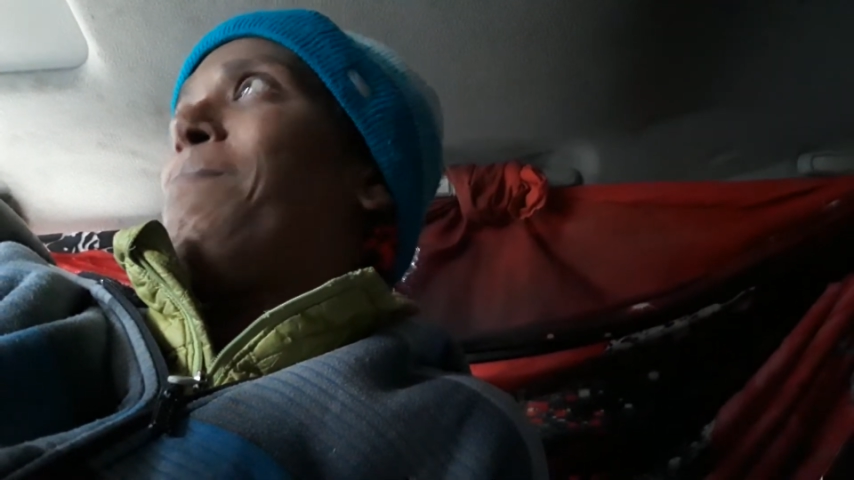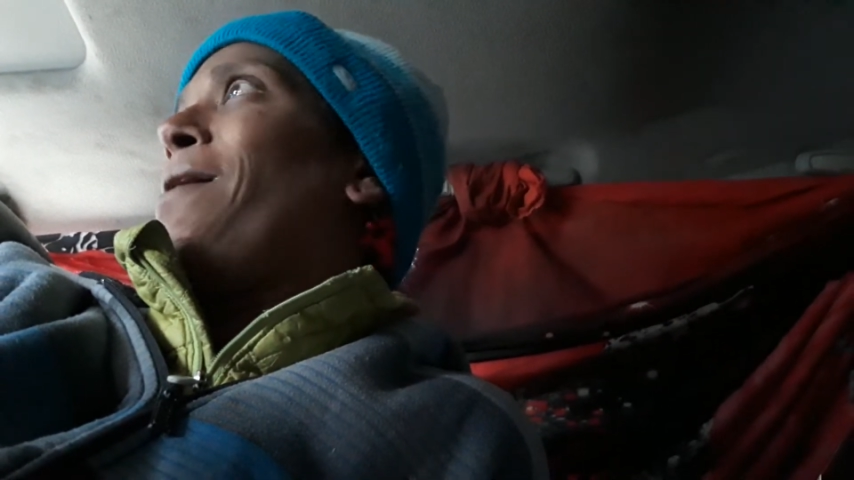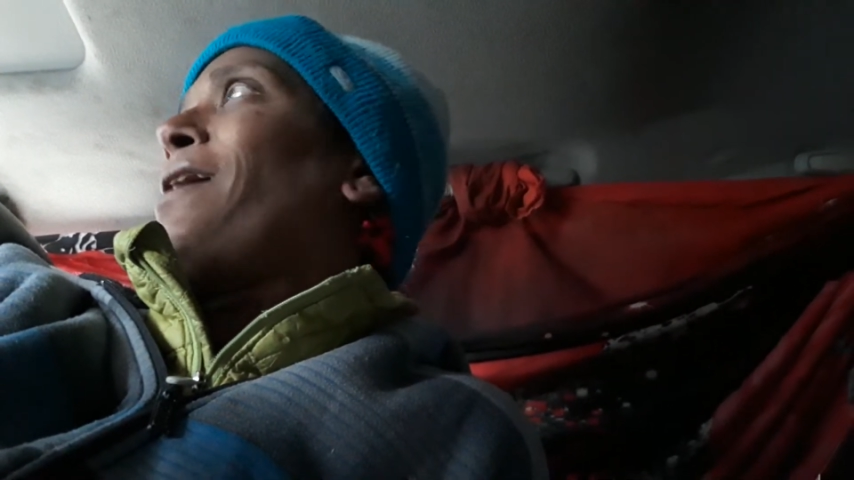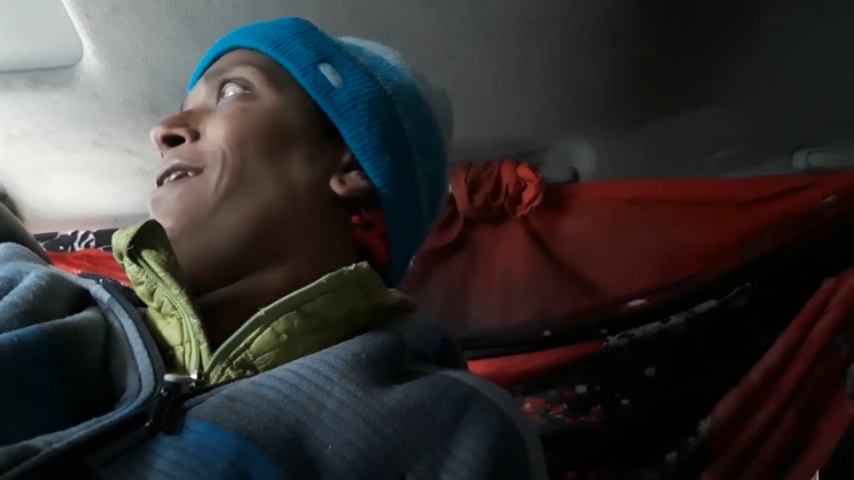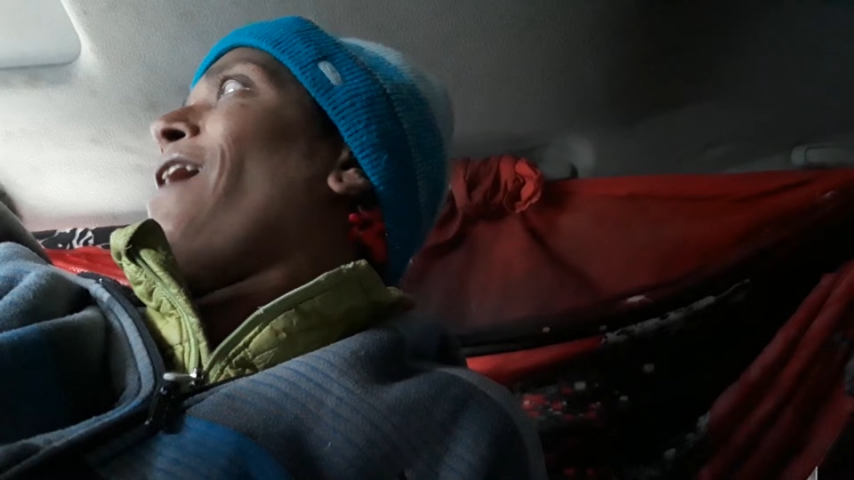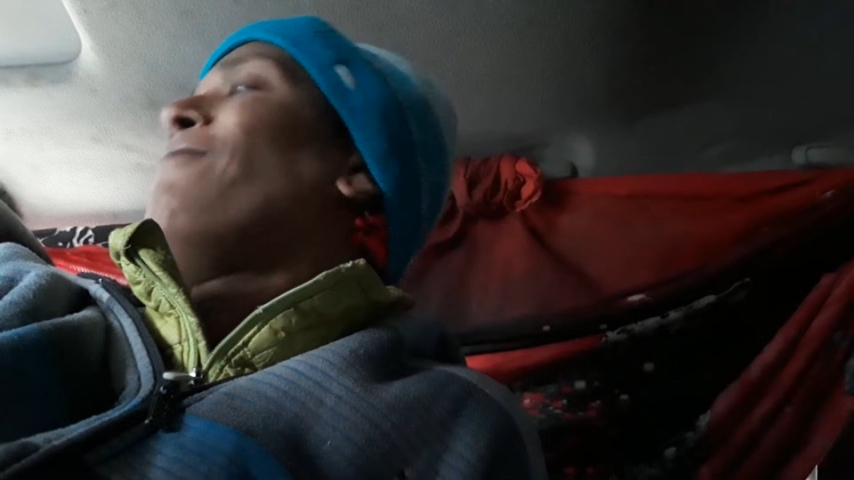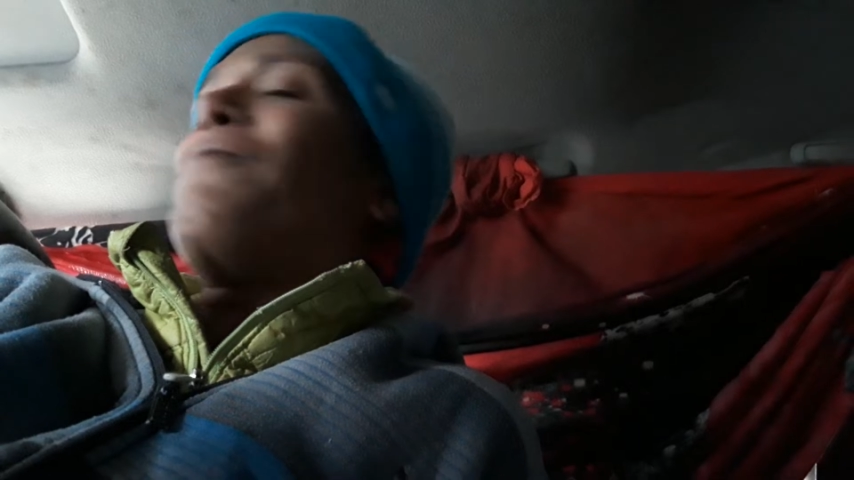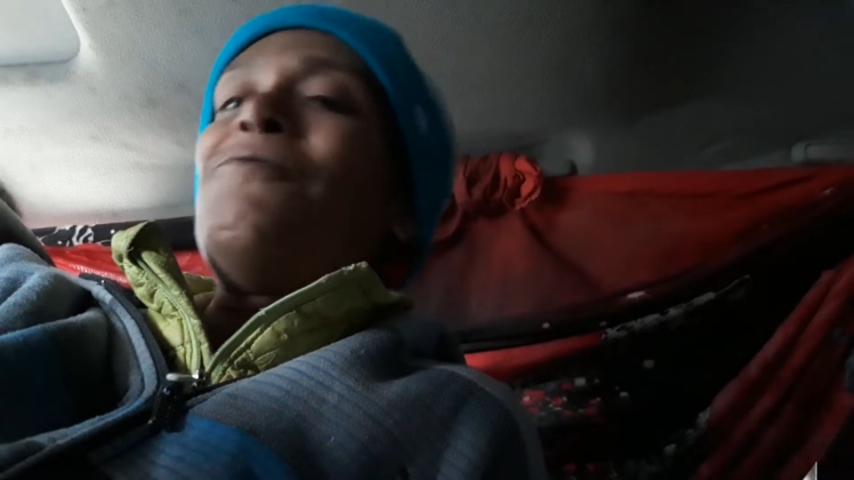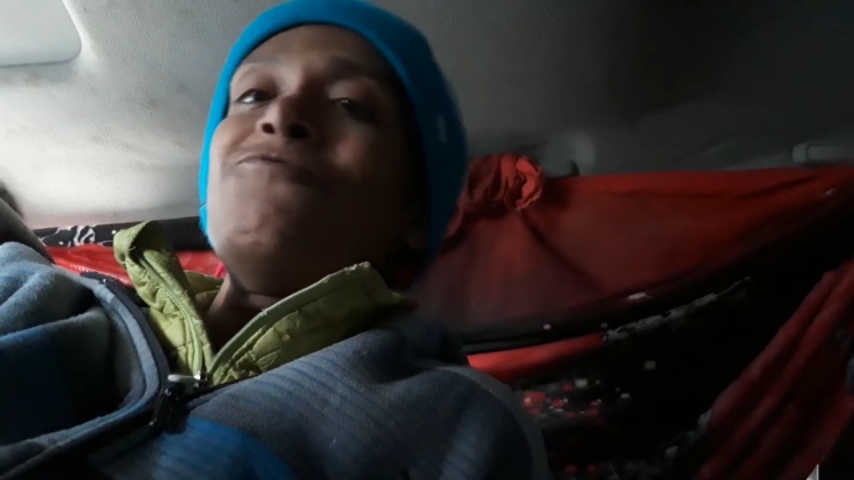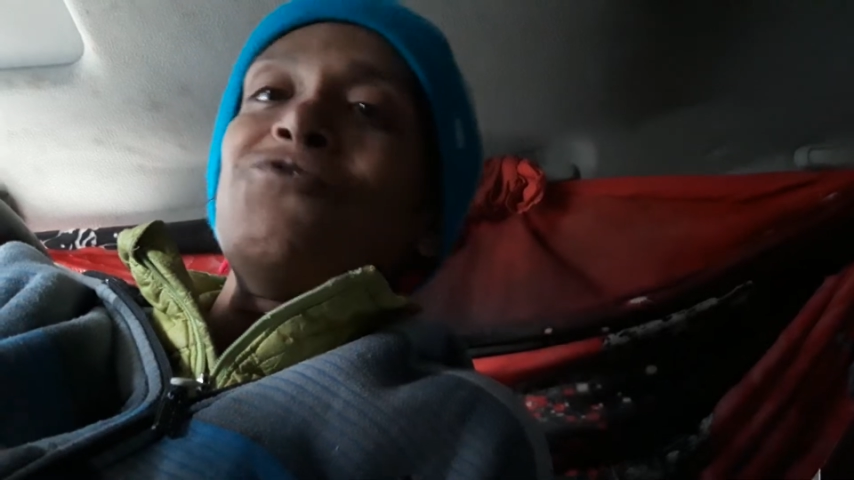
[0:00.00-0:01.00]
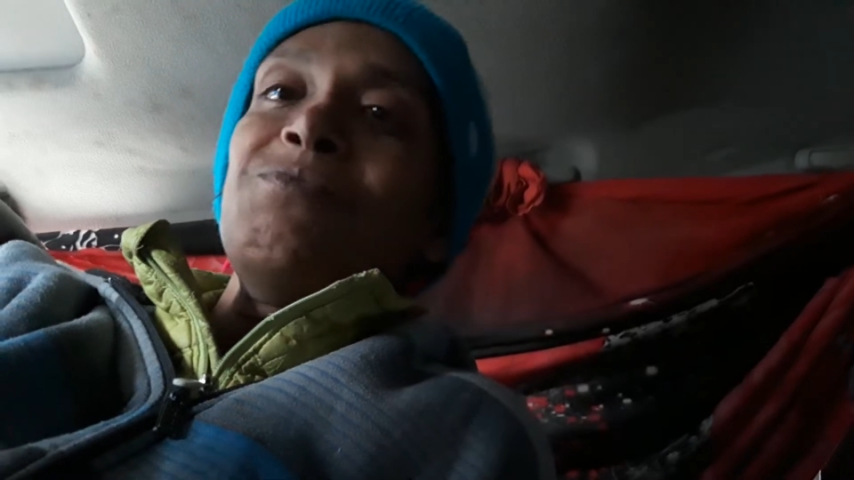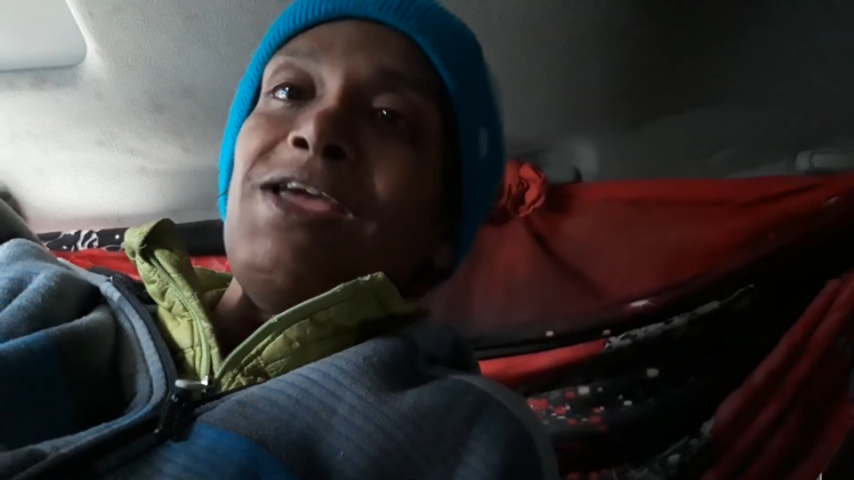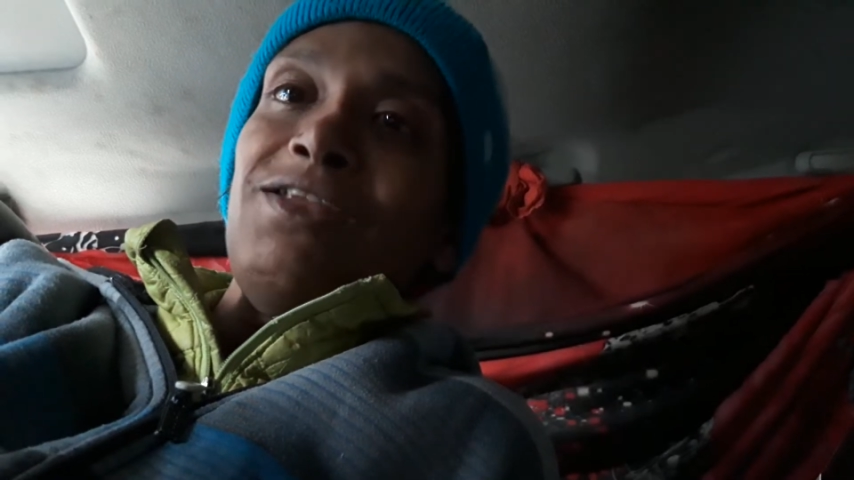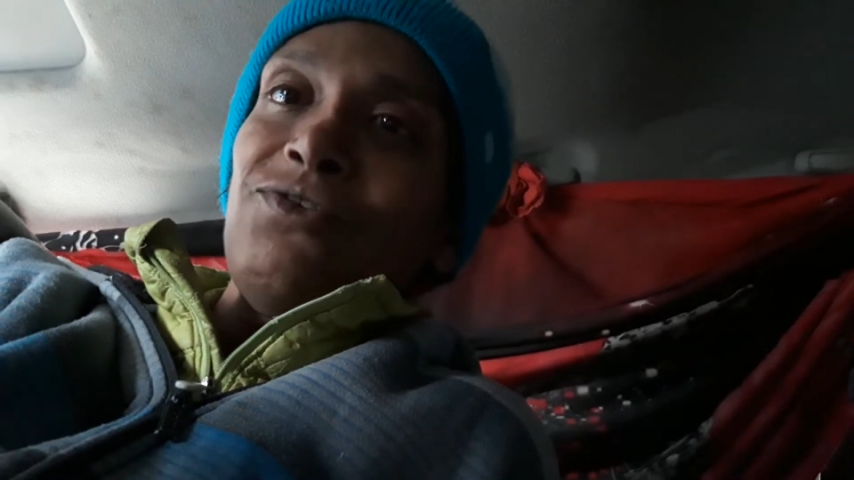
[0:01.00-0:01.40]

back down once we made it